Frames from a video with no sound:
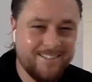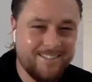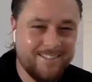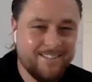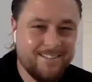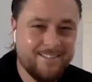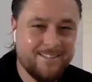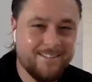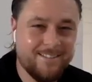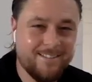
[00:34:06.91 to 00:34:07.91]

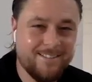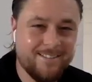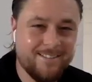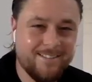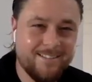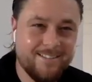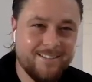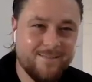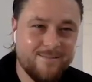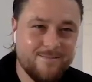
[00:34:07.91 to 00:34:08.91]

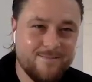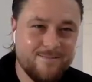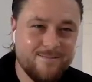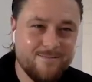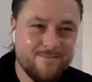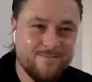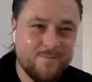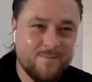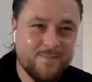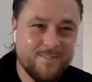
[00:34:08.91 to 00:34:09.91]

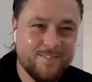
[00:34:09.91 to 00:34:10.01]
No words are spoken by the person on screen.